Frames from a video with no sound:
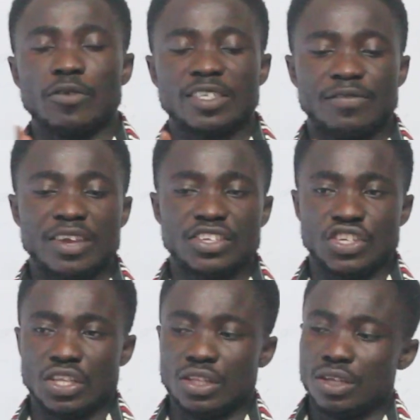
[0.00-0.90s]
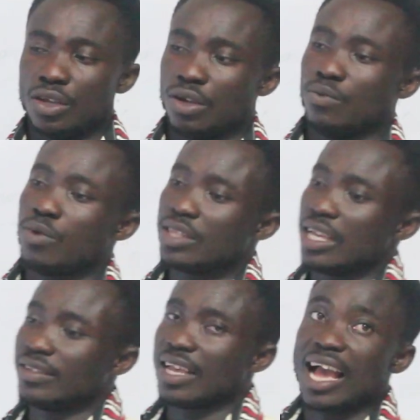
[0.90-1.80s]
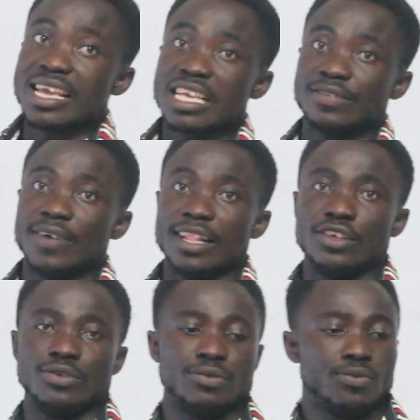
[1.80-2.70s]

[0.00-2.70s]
observation, what is the highest value?